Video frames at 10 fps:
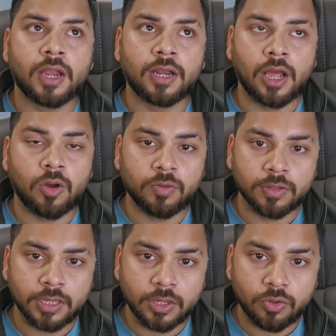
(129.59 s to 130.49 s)

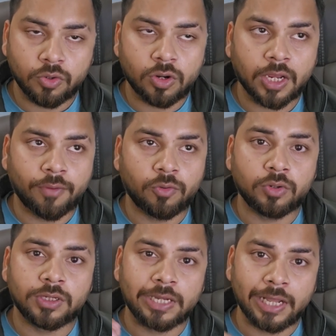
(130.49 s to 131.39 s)
Now you do not have to
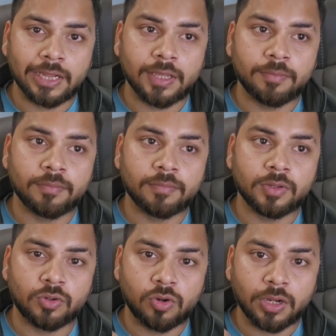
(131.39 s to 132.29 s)
tell them,
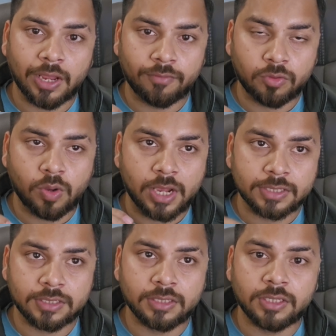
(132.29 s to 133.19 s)
you don't have to
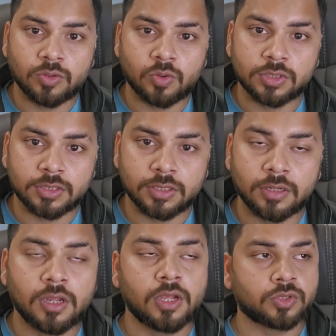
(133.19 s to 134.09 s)
answer the
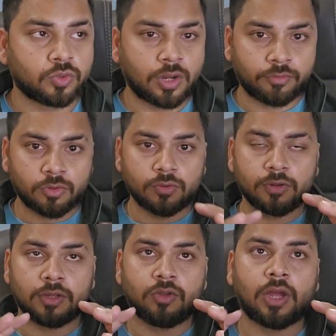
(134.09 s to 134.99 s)
question, so you
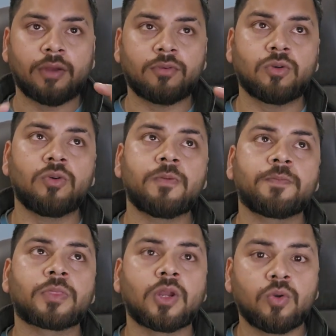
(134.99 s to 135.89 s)
have to
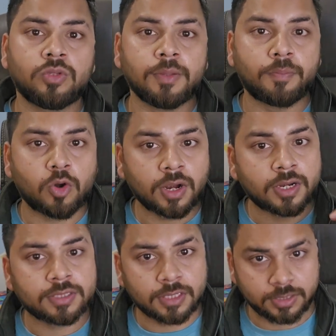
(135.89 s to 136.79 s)
do the product
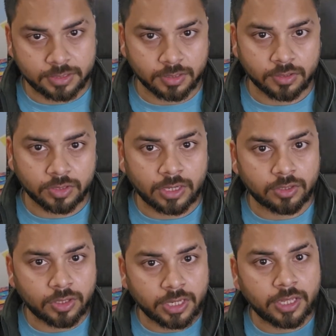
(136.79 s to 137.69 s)
research, and
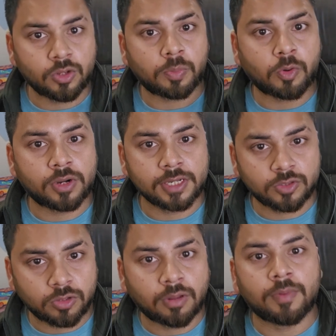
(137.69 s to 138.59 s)
here your product is
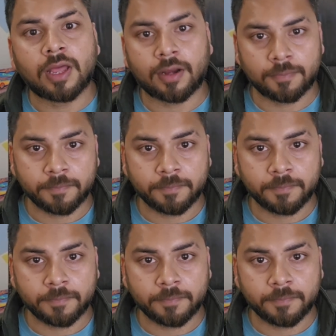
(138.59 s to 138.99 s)
your webinar,